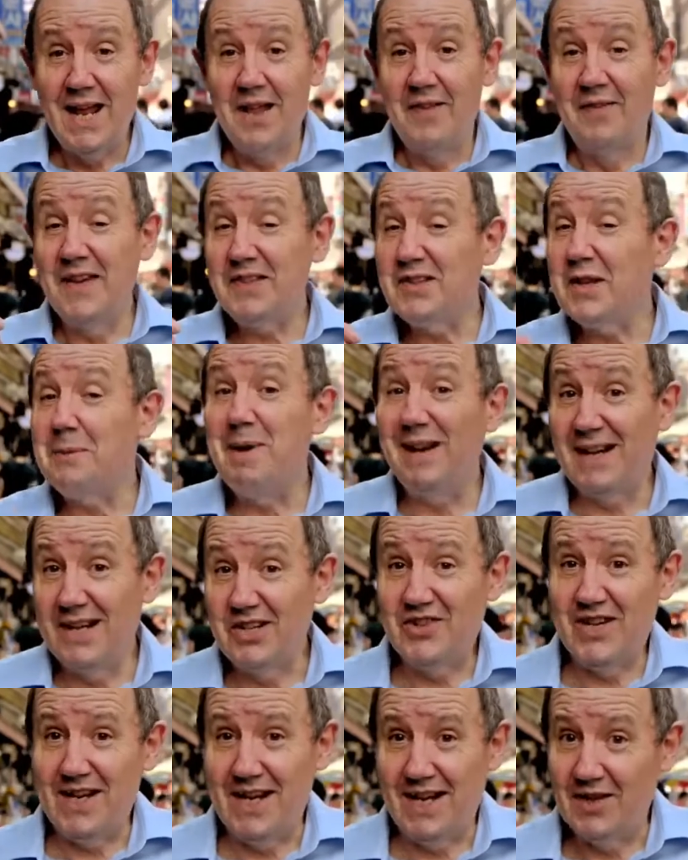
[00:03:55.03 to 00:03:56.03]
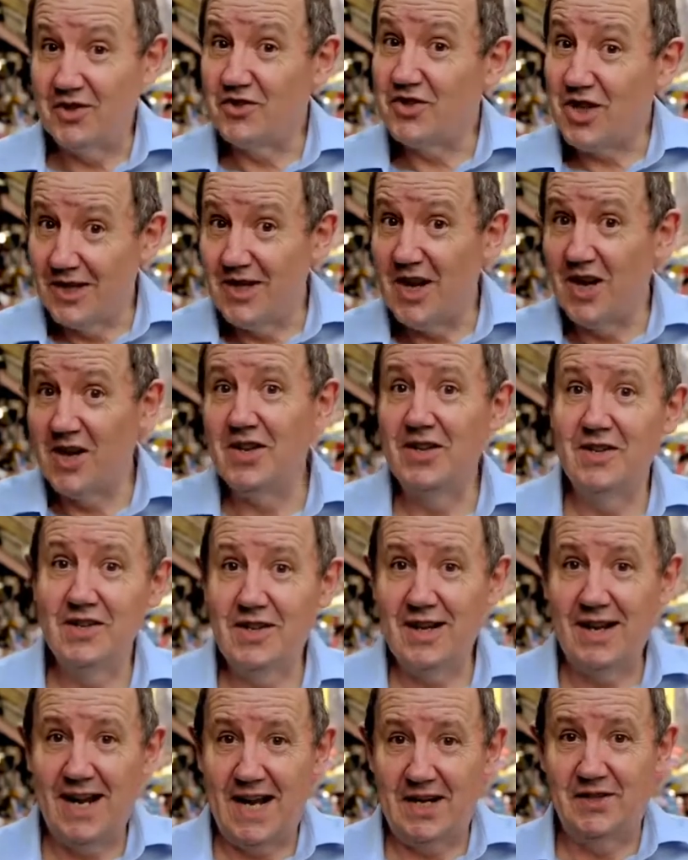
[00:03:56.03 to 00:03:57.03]
This ability to learn
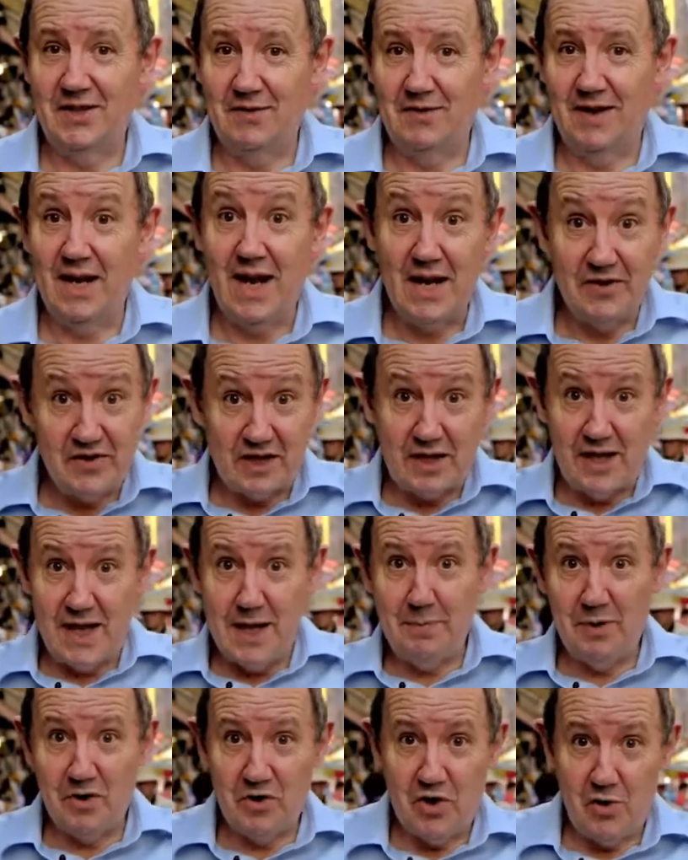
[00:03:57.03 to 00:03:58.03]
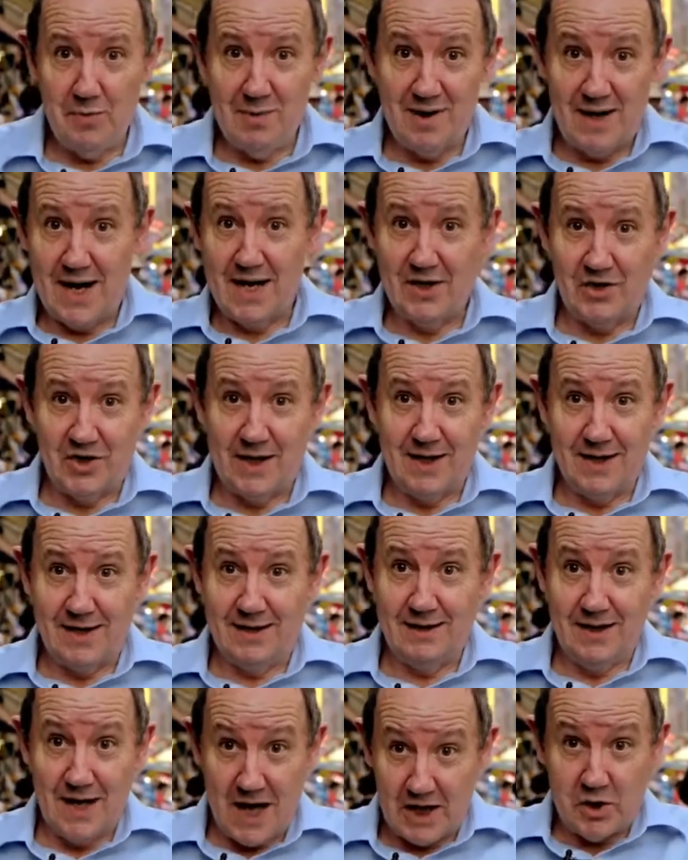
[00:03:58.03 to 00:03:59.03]
collectively and to keep accumulating
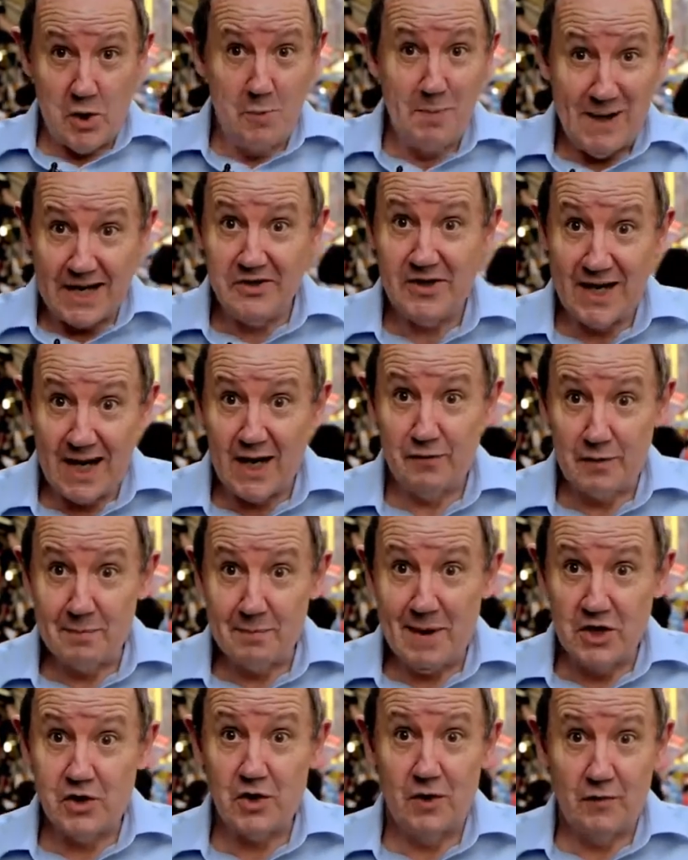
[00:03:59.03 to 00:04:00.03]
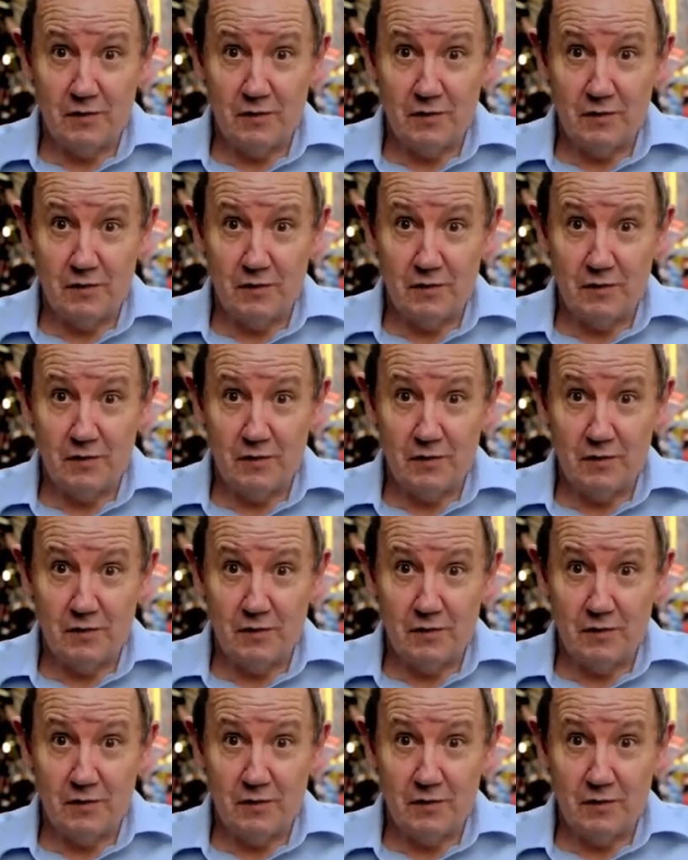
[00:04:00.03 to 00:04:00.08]
information